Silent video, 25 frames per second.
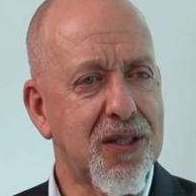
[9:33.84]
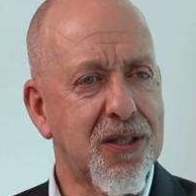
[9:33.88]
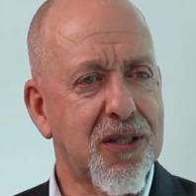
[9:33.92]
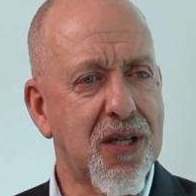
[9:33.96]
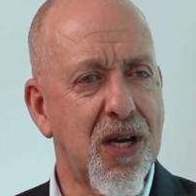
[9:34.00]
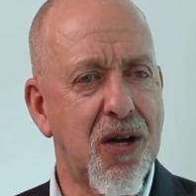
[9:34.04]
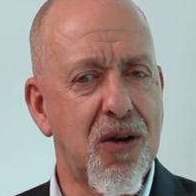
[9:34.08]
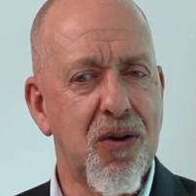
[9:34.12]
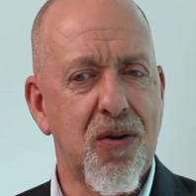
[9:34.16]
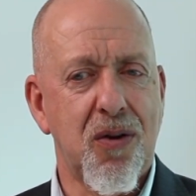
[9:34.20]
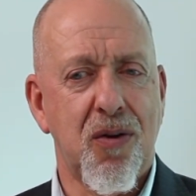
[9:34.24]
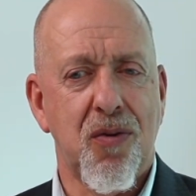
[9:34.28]

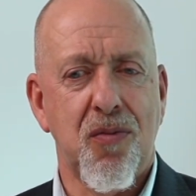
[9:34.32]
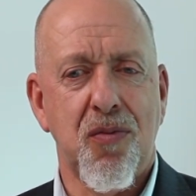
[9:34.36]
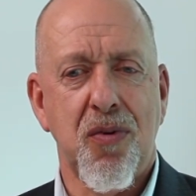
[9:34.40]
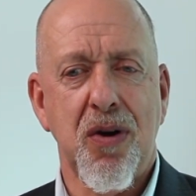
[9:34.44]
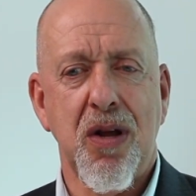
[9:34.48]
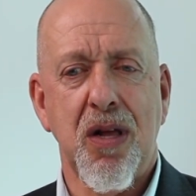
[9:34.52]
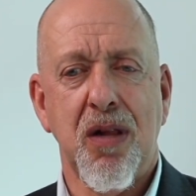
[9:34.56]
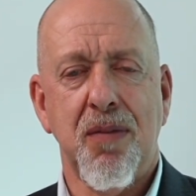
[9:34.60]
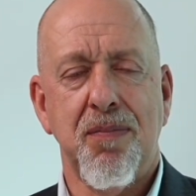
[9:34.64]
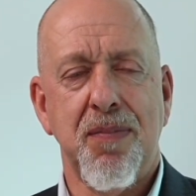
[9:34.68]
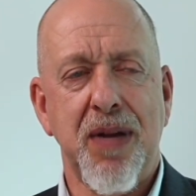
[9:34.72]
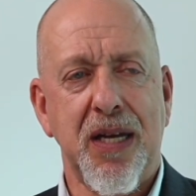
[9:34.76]
So
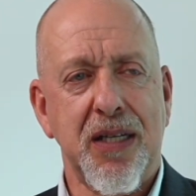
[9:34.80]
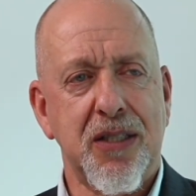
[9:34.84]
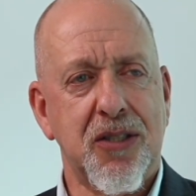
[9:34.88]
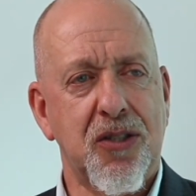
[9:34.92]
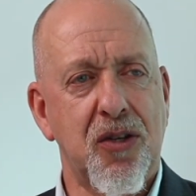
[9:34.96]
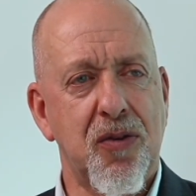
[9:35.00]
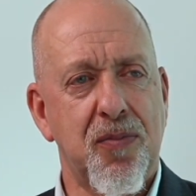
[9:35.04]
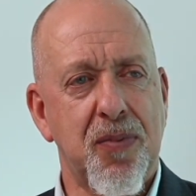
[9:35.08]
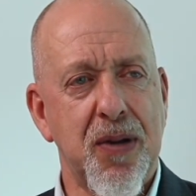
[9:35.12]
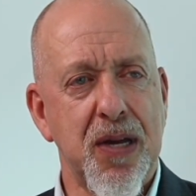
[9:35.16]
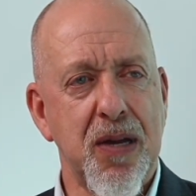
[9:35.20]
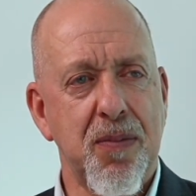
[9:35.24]
real
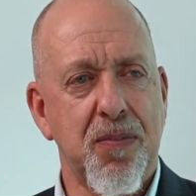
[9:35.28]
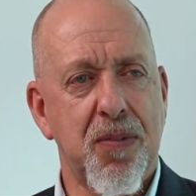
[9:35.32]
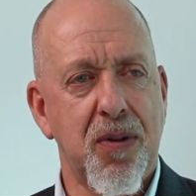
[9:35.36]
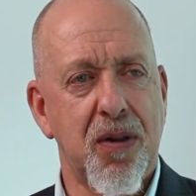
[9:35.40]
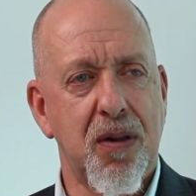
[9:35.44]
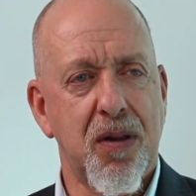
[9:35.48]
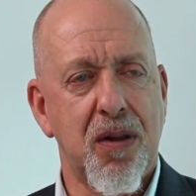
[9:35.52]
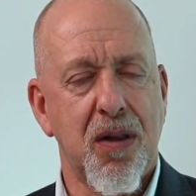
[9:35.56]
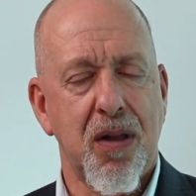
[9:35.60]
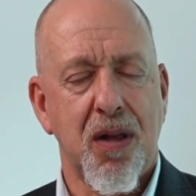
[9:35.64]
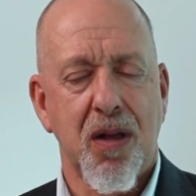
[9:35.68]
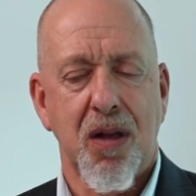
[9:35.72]
mixture of
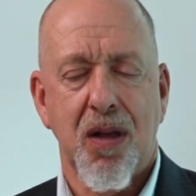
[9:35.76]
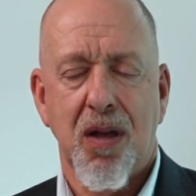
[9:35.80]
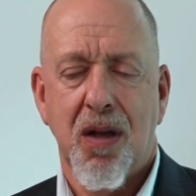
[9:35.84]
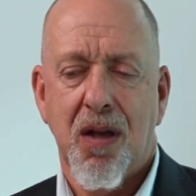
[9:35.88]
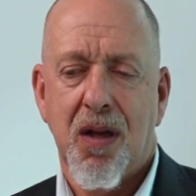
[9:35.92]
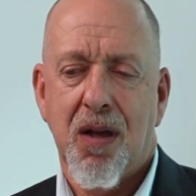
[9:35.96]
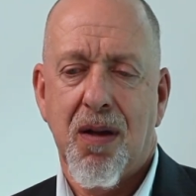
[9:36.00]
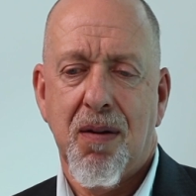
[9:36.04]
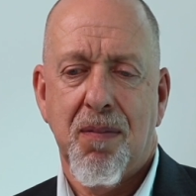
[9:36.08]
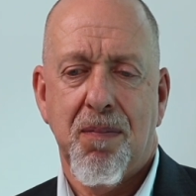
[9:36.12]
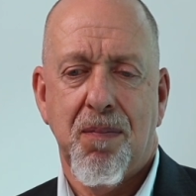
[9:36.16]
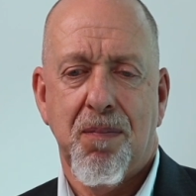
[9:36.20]
people.
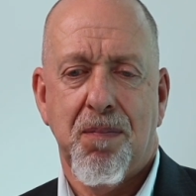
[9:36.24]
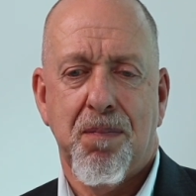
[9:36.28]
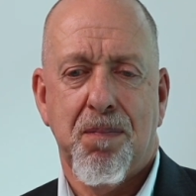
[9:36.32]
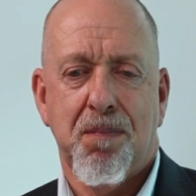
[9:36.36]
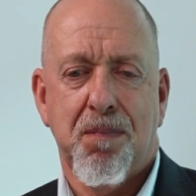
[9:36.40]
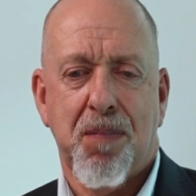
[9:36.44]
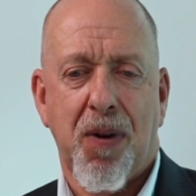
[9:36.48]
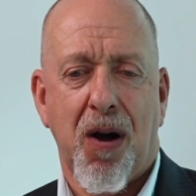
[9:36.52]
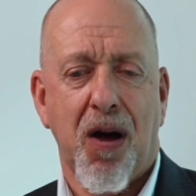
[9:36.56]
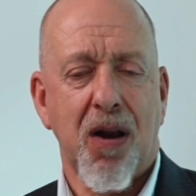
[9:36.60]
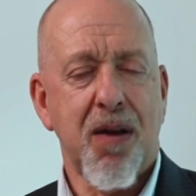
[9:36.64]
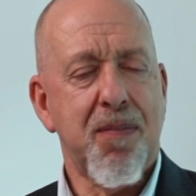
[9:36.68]

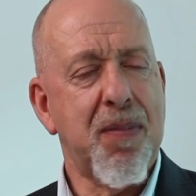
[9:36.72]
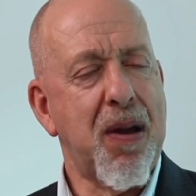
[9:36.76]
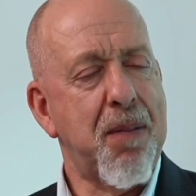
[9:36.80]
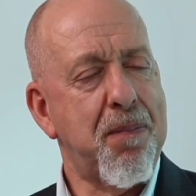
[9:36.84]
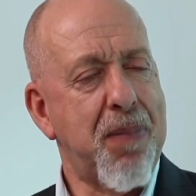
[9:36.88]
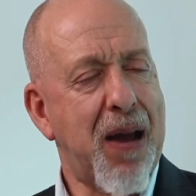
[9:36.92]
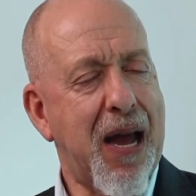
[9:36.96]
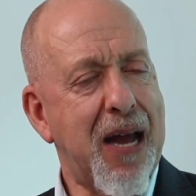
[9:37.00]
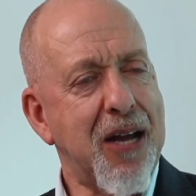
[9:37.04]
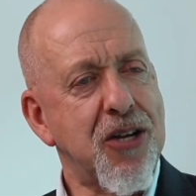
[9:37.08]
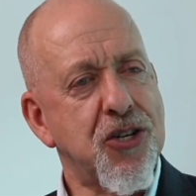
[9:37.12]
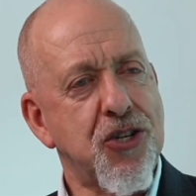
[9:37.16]
Part of my
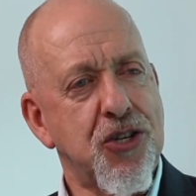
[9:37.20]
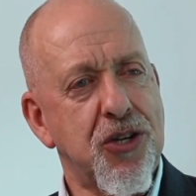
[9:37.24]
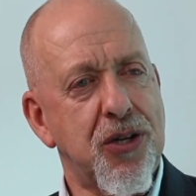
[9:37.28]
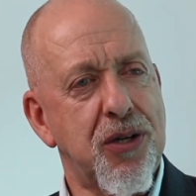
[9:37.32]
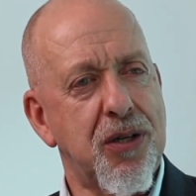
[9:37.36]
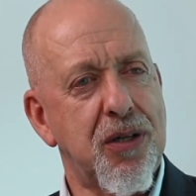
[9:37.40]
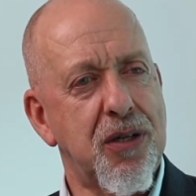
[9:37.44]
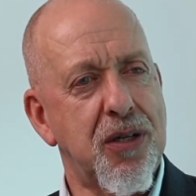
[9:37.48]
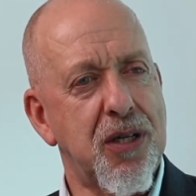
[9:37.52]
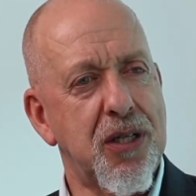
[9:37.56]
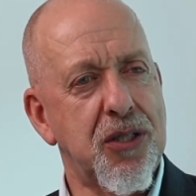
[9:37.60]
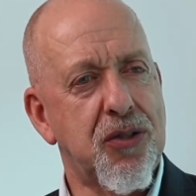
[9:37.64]

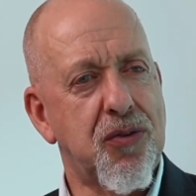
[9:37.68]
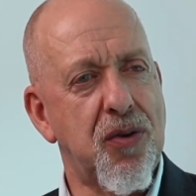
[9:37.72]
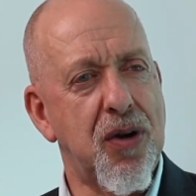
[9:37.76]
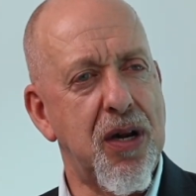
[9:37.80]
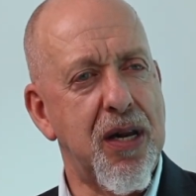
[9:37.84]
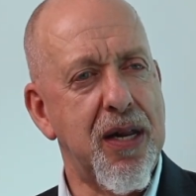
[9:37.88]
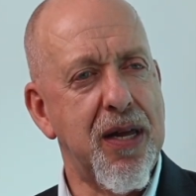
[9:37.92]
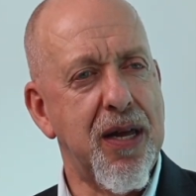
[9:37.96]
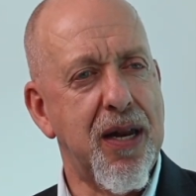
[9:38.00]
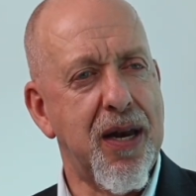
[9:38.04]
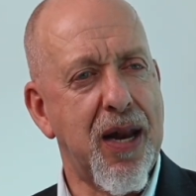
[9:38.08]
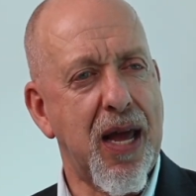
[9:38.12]
passion is
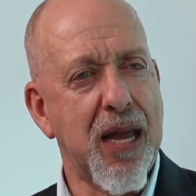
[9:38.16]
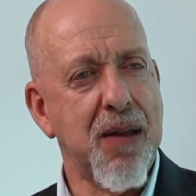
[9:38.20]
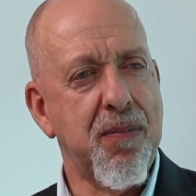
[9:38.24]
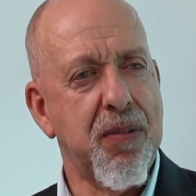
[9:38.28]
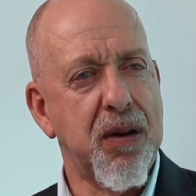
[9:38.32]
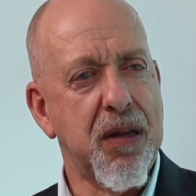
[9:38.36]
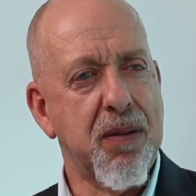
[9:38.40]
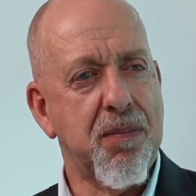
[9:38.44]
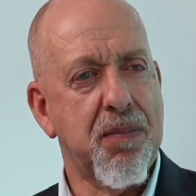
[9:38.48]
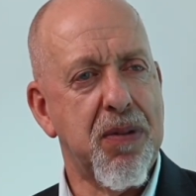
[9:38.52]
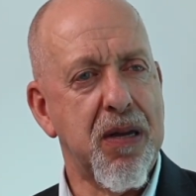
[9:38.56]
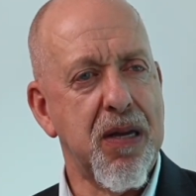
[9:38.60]
really
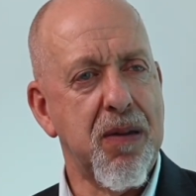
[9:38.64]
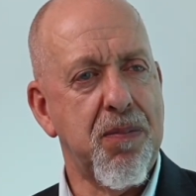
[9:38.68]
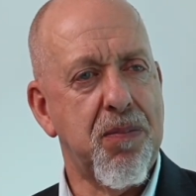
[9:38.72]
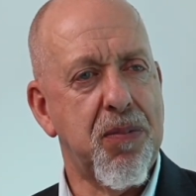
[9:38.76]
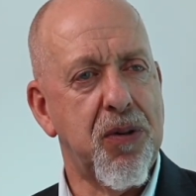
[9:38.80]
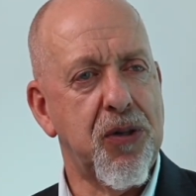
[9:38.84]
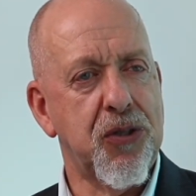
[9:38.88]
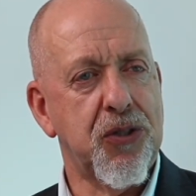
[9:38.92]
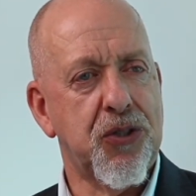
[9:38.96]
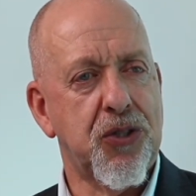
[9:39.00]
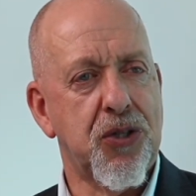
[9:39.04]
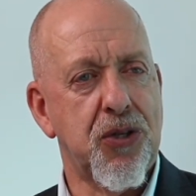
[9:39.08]
enabling
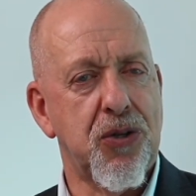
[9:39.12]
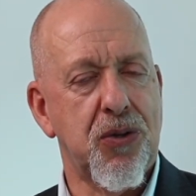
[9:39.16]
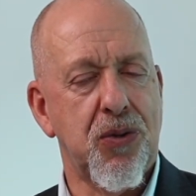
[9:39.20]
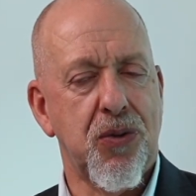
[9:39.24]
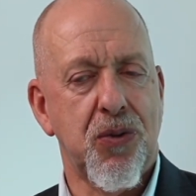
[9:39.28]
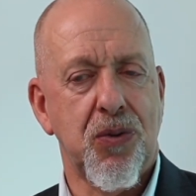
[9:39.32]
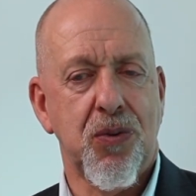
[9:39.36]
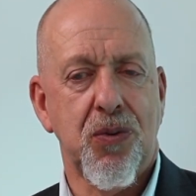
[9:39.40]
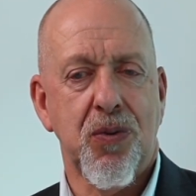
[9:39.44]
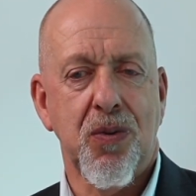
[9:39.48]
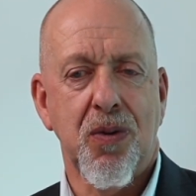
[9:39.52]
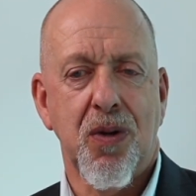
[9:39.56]
people
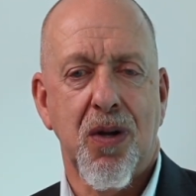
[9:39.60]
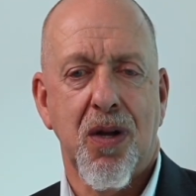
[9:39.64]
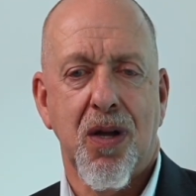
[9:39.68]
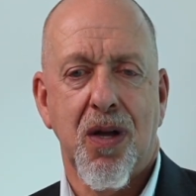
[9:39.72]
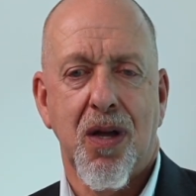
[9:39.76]
to,